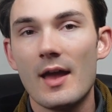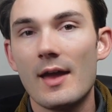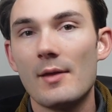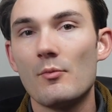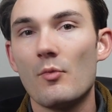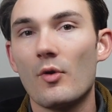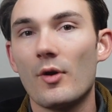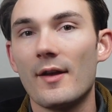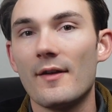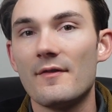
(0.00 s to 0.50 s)

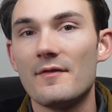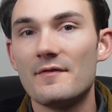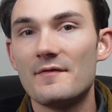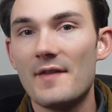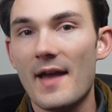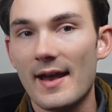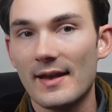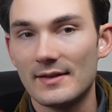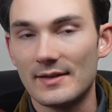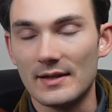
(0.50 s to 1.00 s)
and more
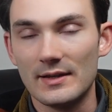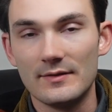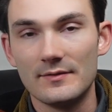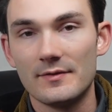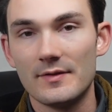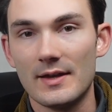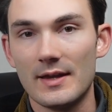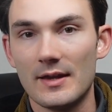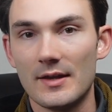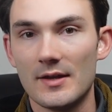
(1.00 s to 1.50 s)

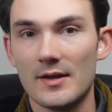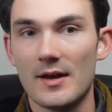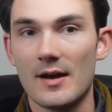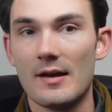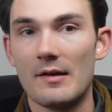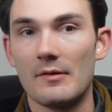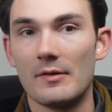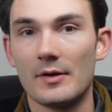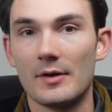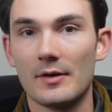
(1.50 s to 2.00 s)
effective in
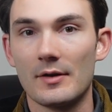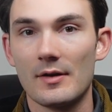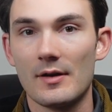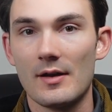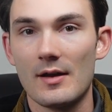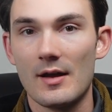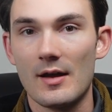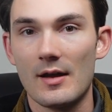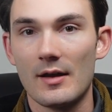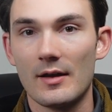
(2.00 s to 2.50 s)
our
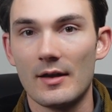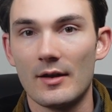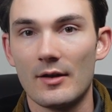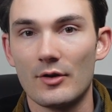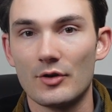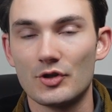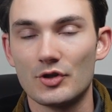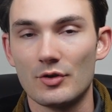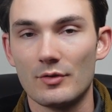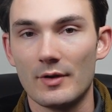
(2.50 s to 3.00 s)
uh,
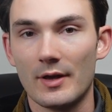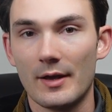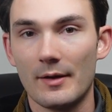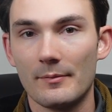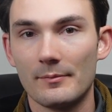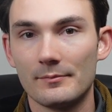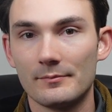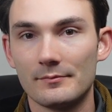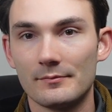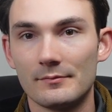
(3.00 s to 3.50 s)
in our shooting.